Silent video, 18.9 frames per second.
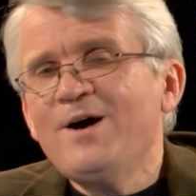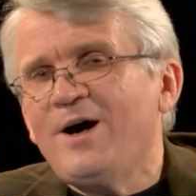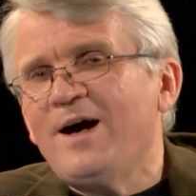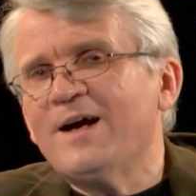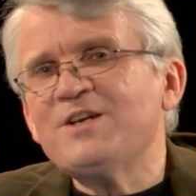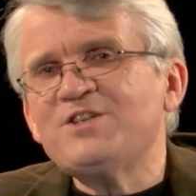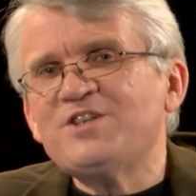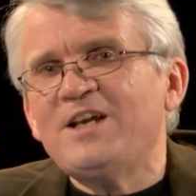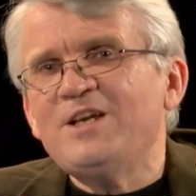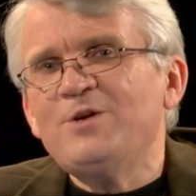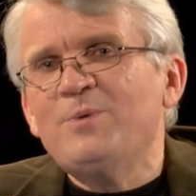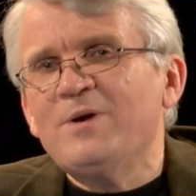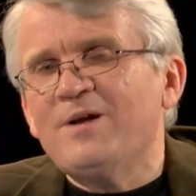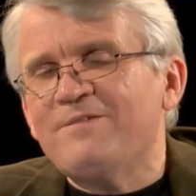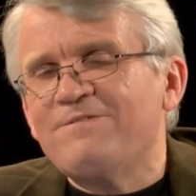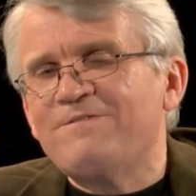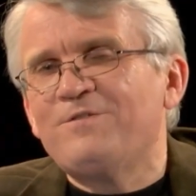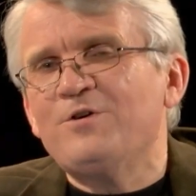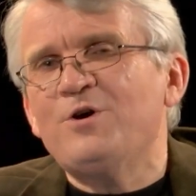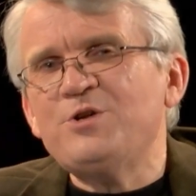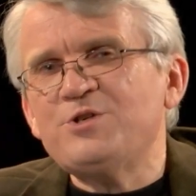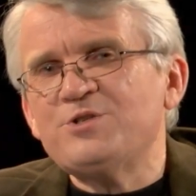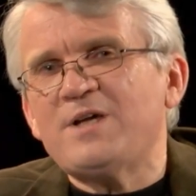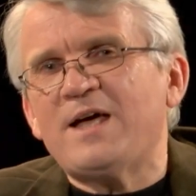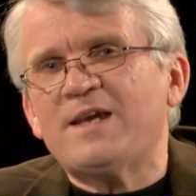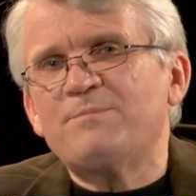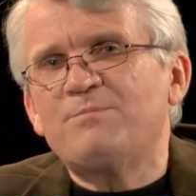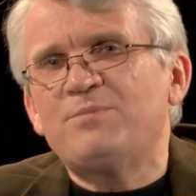I can tell you, when I first
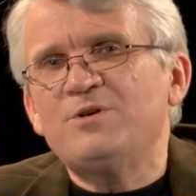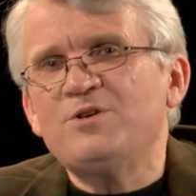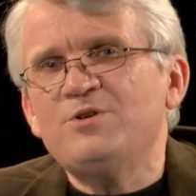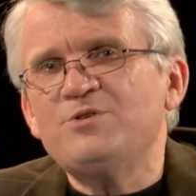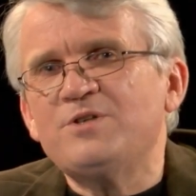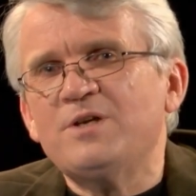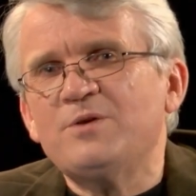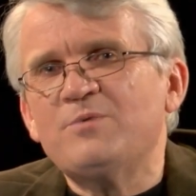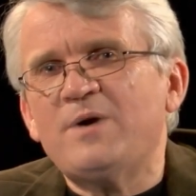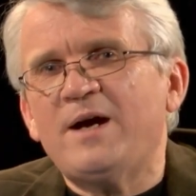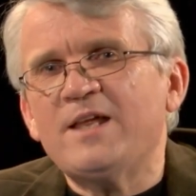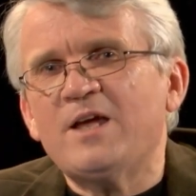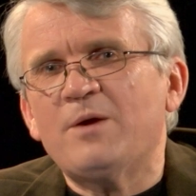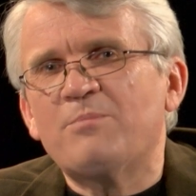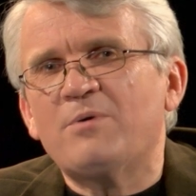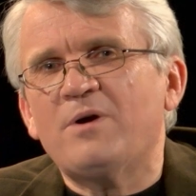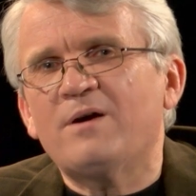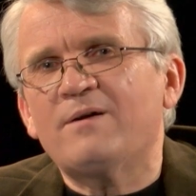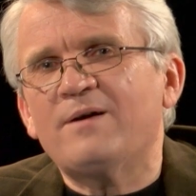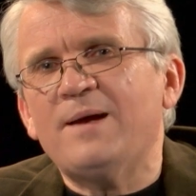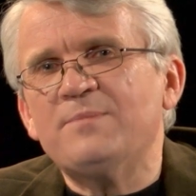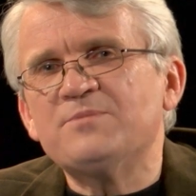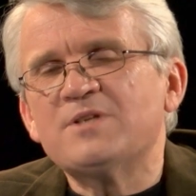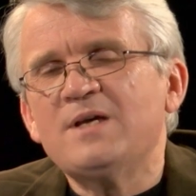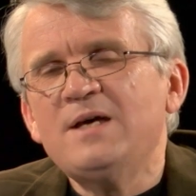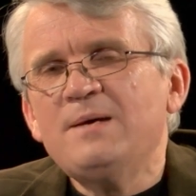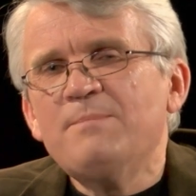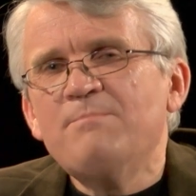started producing radio
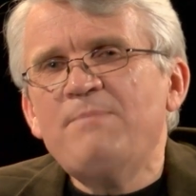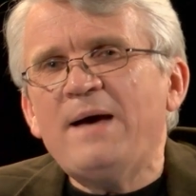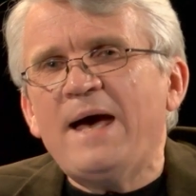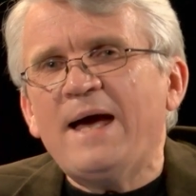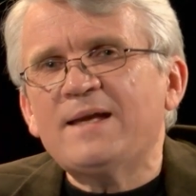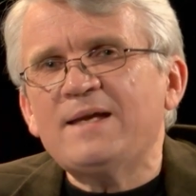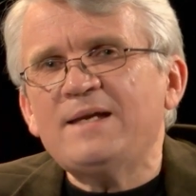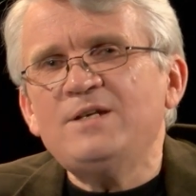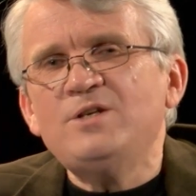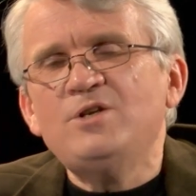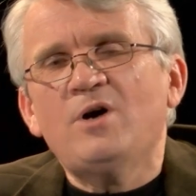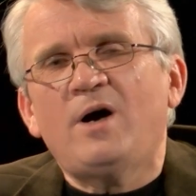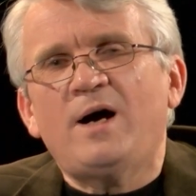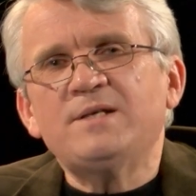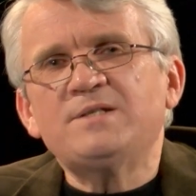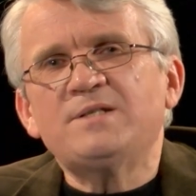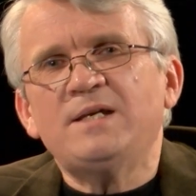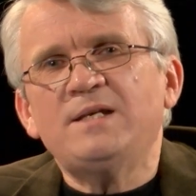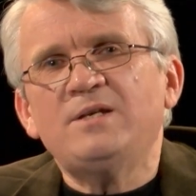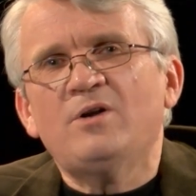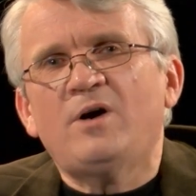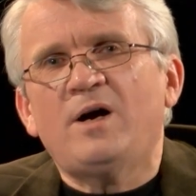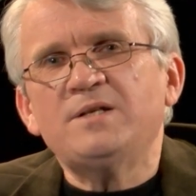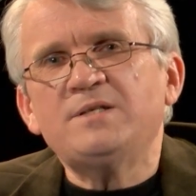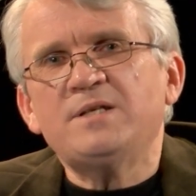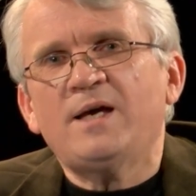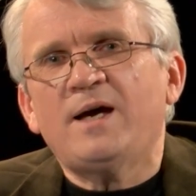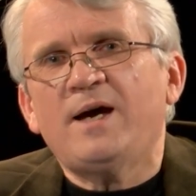programs back in
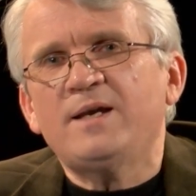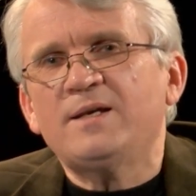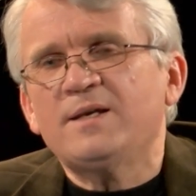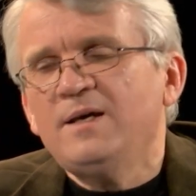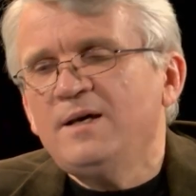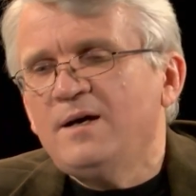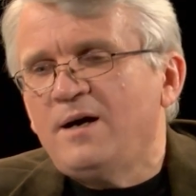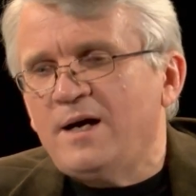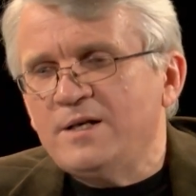1998,